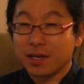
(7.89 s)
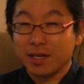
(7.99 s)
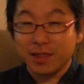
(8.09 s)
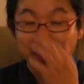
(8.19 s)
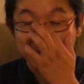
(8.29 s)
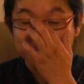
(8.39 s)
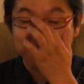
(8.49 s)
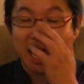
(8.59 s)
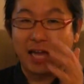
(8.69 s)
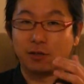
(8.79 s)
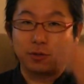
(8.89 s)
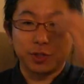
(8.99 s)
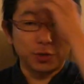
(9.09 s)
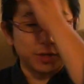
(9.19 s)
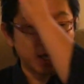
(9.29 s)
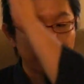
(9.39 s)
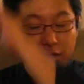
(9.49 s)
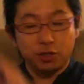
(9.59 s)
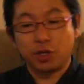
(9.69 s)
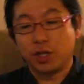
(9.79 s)
In this channel, you
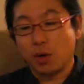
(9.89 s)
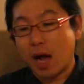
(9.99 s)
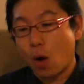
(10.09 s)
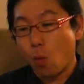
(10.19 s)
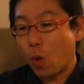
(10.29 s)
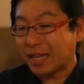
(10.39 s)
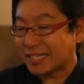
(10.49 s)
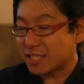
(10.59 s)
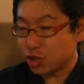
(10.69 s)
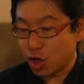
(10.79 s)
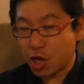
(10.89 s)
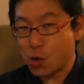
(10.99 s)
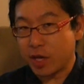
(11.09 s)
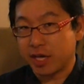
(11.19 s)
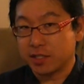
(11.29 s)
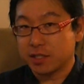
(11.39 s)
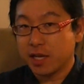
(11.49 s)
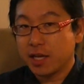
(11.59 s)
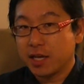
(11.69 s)
can learn what Sashiko is,